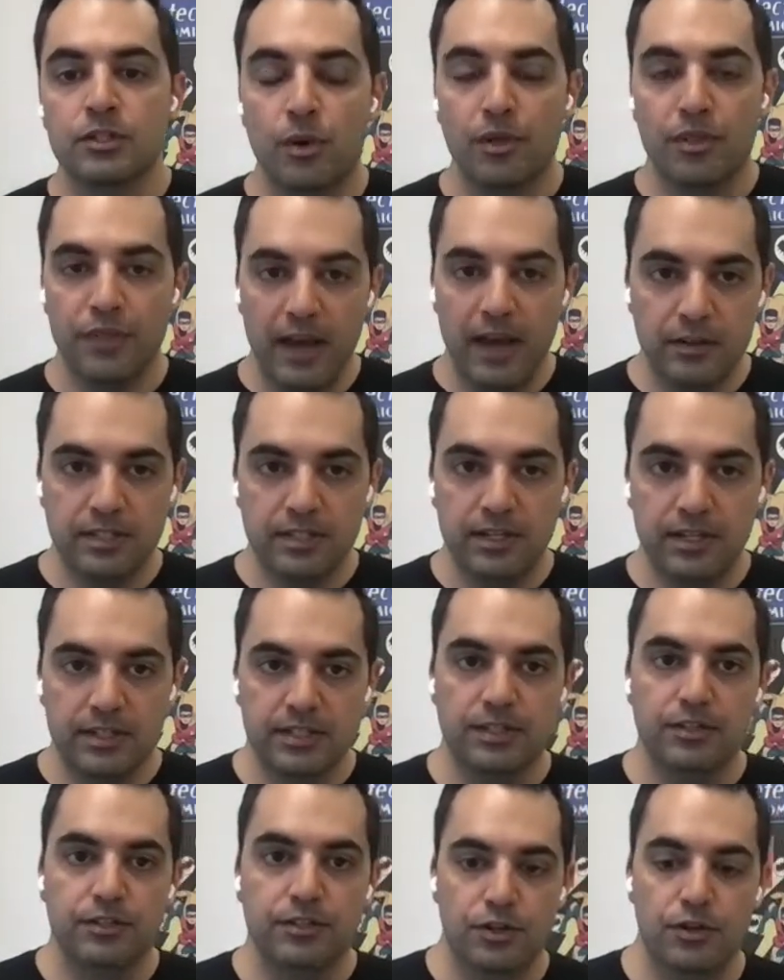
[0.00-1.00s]
So what
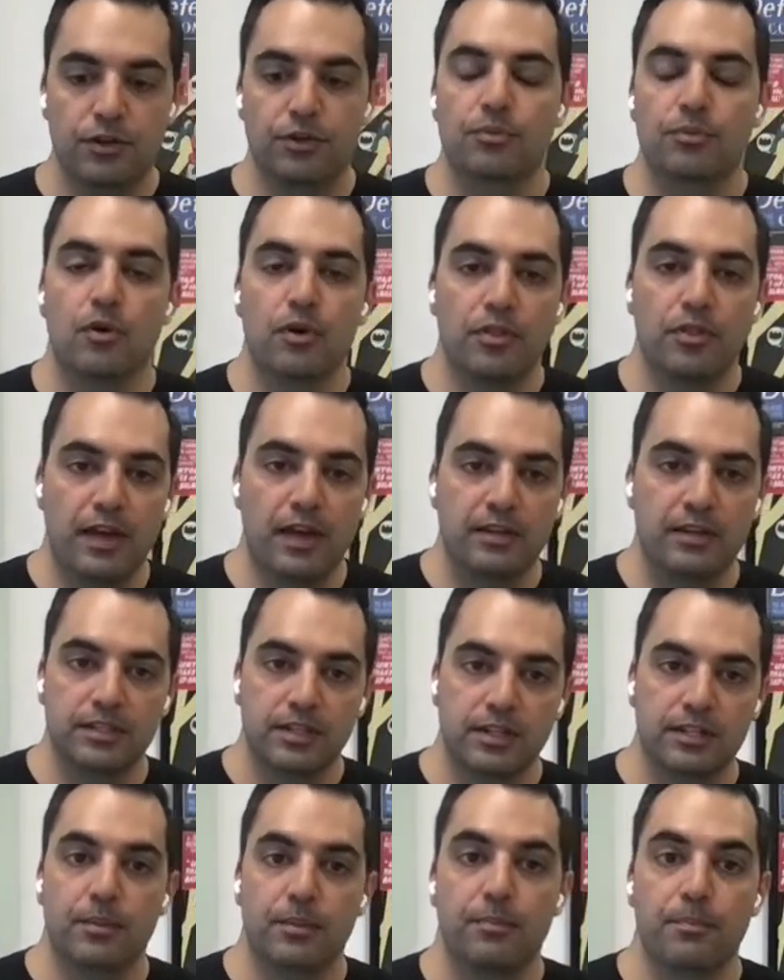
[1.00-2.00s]
ThousandEyes can do and what
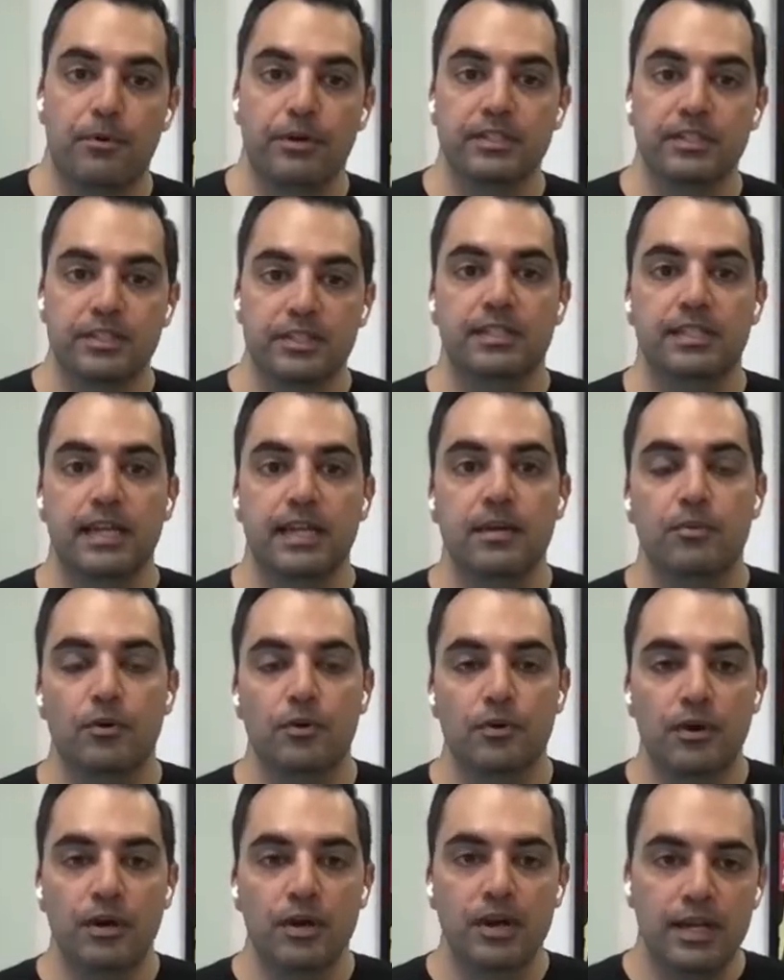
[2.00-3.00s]
ThousandEyes can bring to the
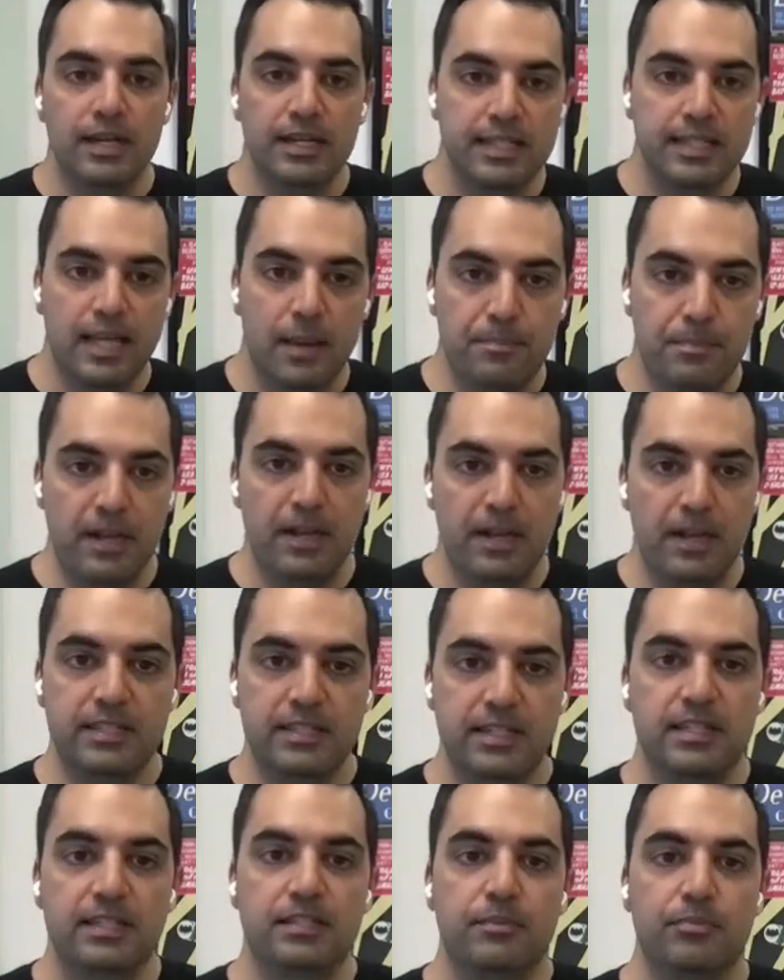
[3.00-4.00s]
table is that
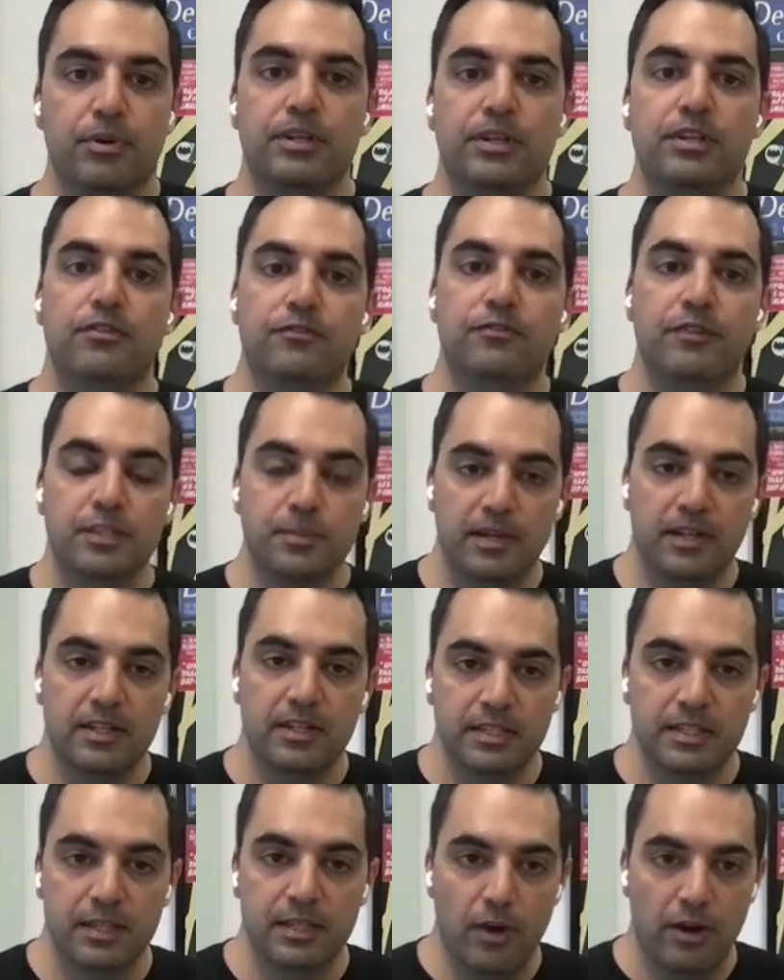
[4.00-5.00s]
ability to bring you
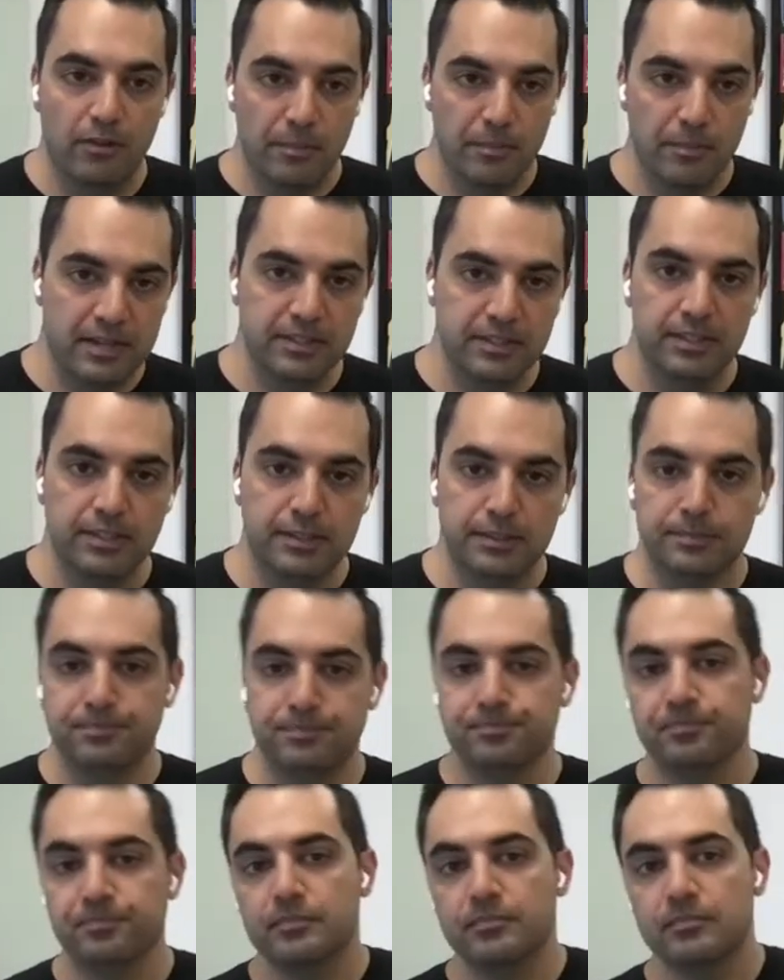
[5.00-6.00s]
visibility where it
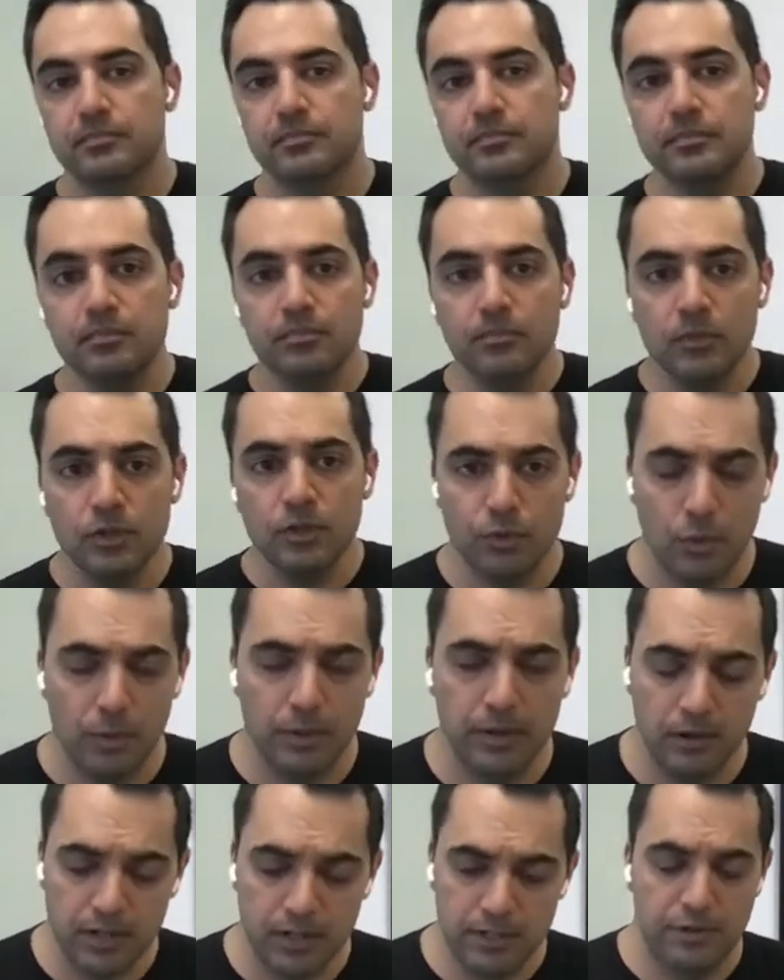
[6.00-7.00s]
matters. So
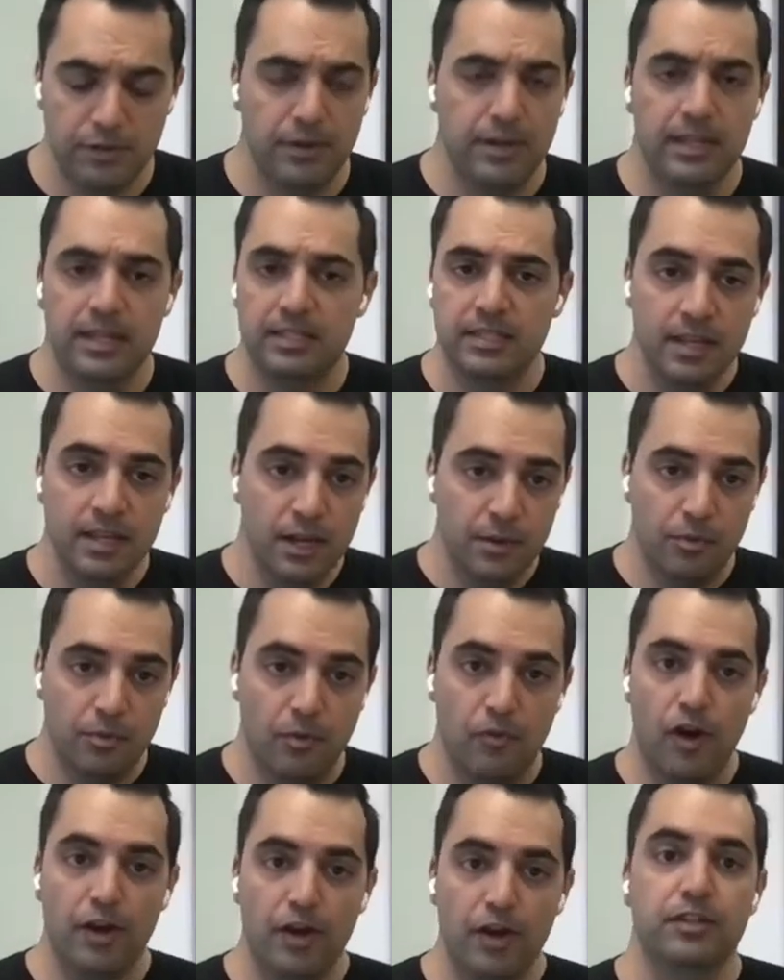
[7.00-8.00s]
what we look at doing is
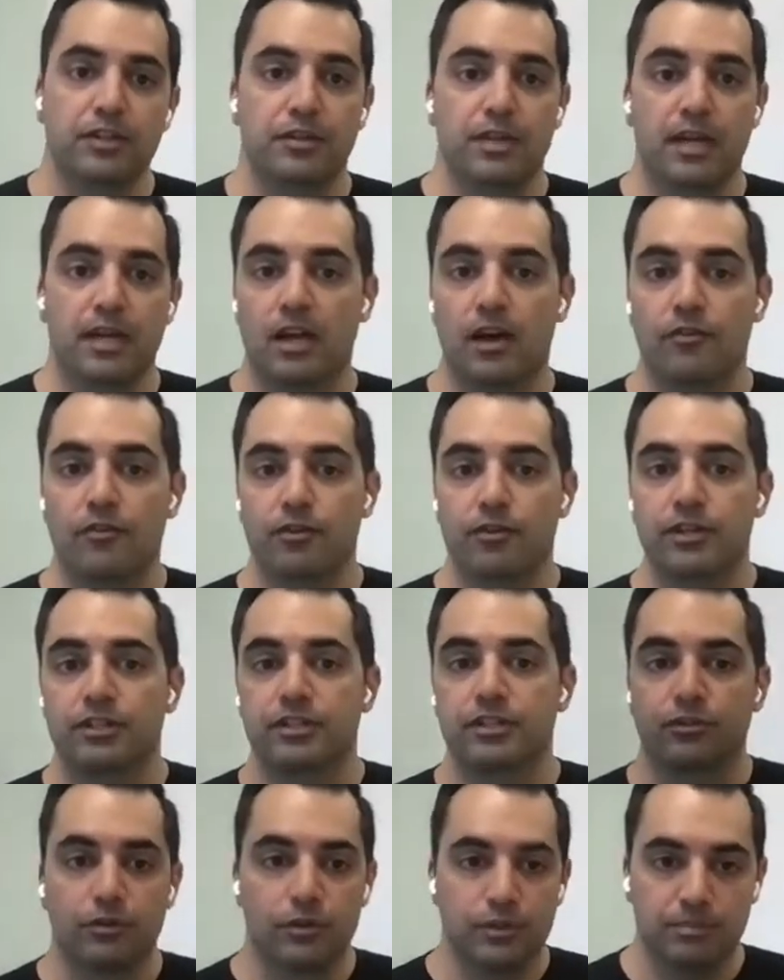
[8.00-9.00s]
providing you that
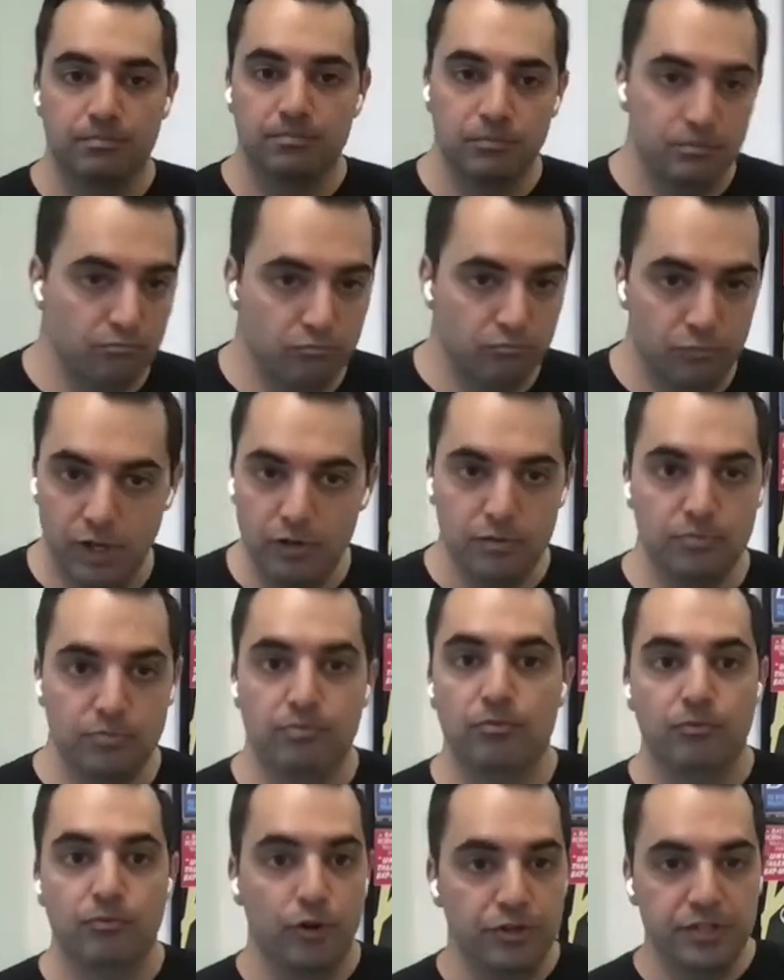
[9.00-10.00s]
coverage across, you know,
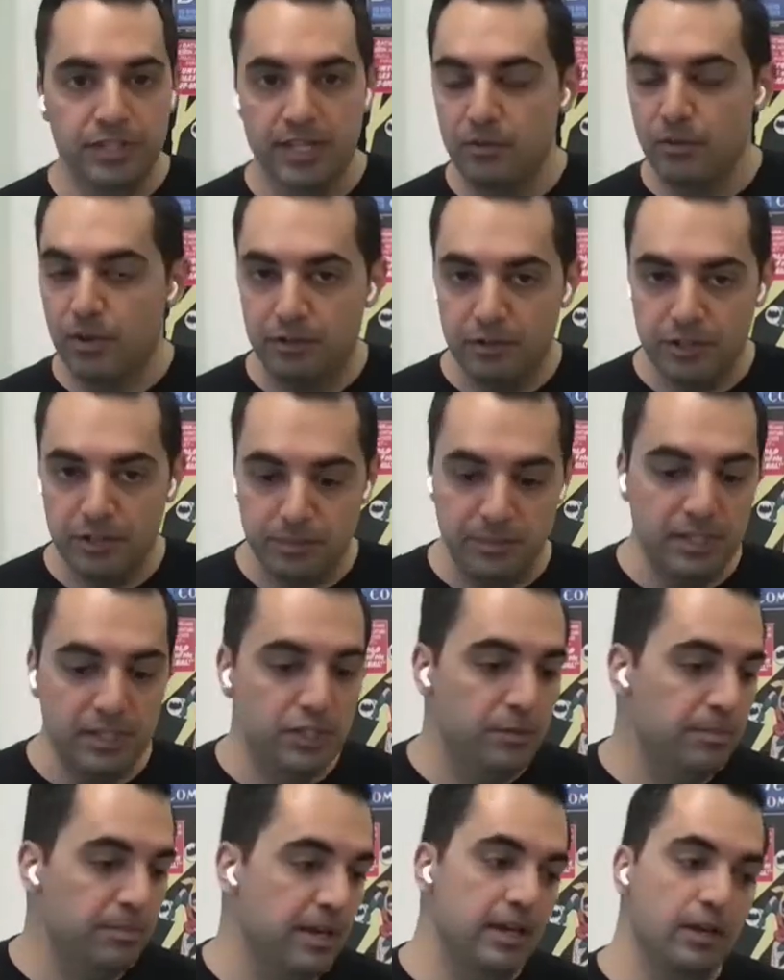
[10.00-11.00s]
routing, whether it's
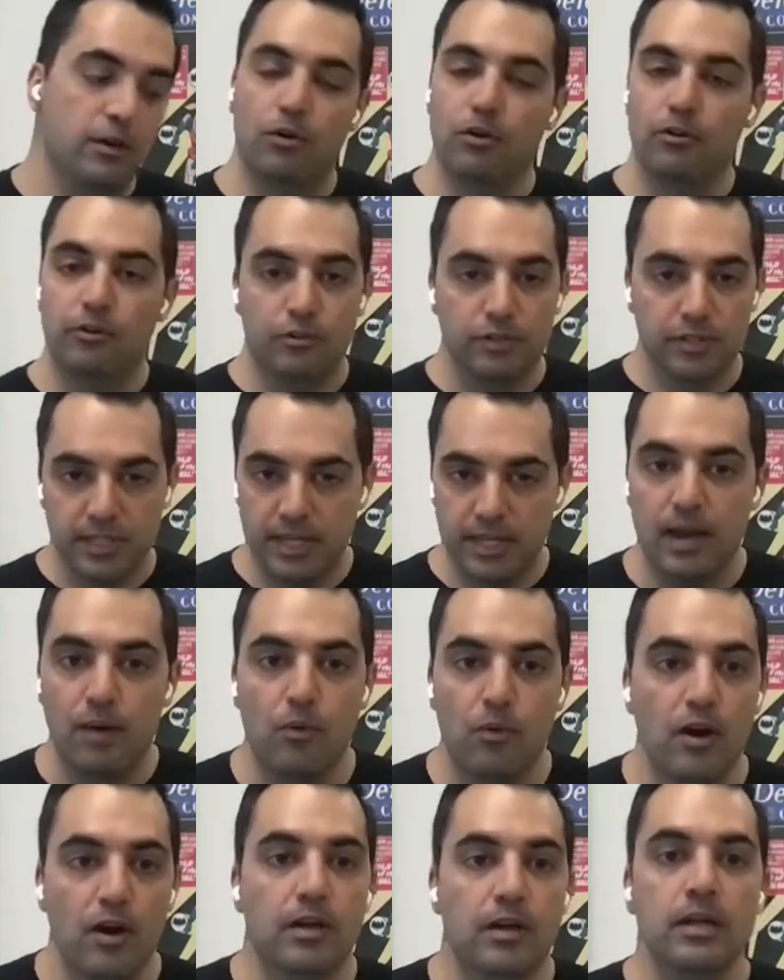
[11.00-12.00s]
BGP or across the
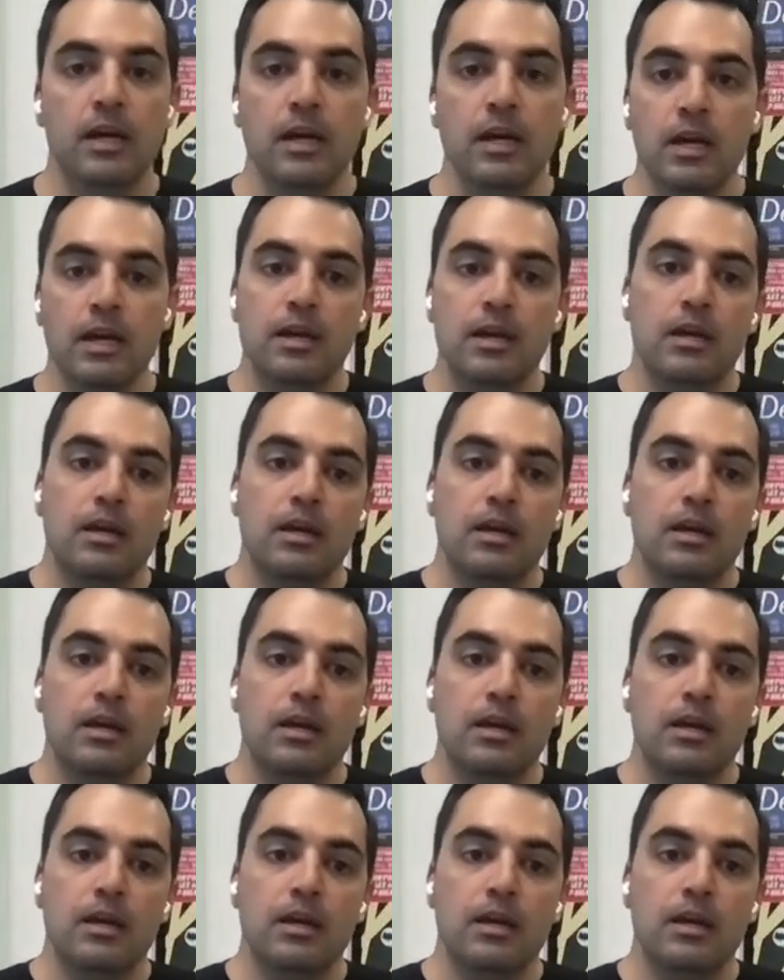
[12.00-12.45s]
network.